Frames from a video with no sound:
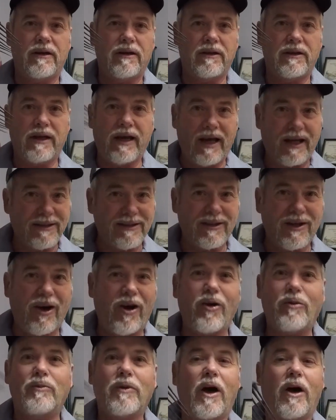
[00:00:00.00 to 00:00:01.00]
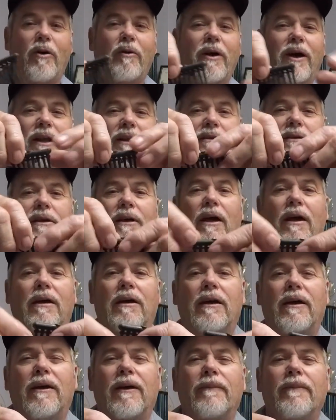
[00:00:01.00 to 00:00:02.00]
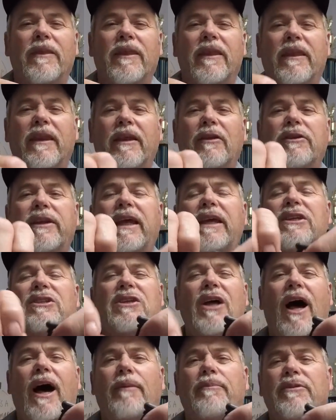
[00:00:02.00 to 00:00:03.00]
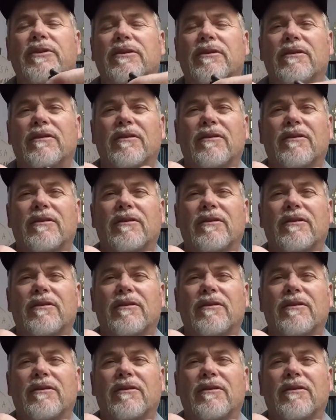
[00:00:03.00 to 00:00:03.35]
Yeah, it's a cone. No, it's the T-stops.